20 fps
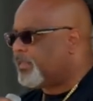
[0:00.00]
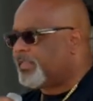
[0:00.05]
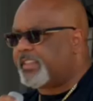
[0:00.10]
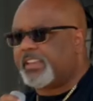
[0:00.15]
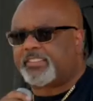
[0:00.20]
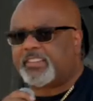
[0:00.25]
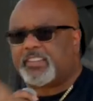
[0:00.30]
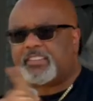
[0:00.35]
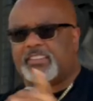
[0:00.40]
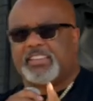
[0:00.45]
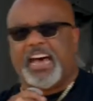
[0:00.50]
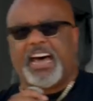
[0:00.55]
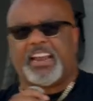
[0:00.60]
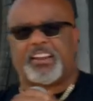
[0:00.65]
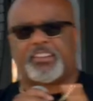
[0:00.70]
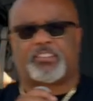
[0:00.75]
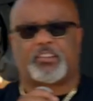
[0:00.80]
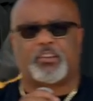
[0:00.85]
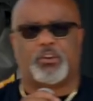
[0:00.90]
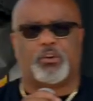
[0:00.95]
This is not
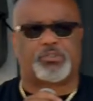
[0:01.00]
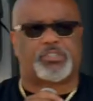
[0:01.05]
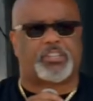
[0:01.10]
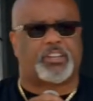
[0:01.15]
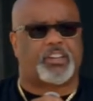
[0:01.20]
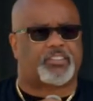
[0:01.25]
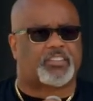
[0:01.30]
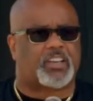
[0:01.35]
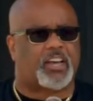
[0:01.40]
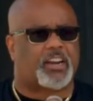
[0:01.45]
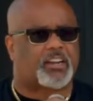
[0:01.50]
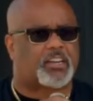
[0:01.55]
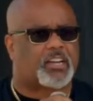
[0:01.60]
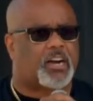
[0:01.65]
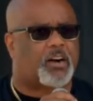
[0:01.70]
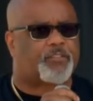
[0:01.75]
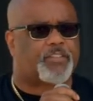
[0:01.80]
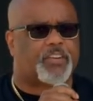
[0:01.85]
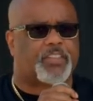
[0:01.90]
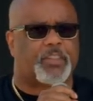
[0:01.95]
a solution that's going to
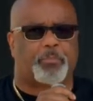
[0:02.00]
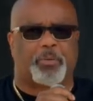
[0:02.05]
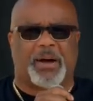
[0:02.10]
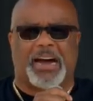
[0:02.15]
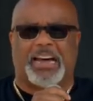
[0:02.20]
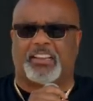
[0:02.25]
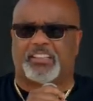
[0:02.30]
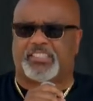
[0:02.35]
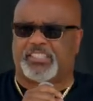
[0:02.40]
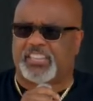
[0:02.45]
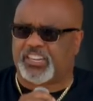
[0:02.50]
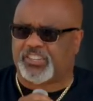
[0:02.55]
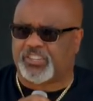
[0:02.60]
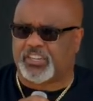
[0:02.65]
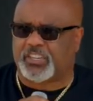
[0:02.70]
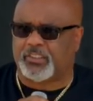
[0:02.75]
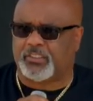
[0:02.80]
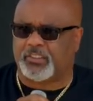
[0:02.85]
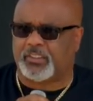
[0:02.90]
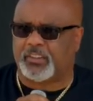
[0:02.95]
come from the
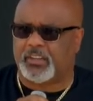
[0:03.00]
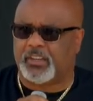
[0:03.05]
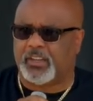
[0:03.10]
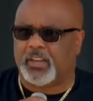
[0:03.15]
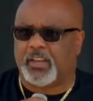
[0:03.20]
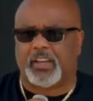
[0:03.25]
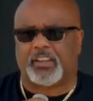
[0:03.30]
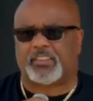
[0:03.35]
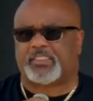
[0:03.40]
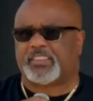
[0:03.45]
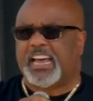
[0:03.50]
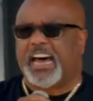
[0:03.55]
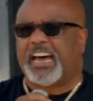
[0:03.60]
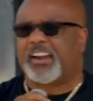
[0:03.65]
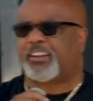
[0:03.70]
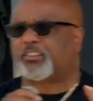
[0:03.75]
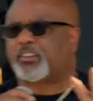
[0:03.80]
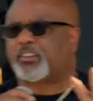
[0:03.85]
politicians. It's not a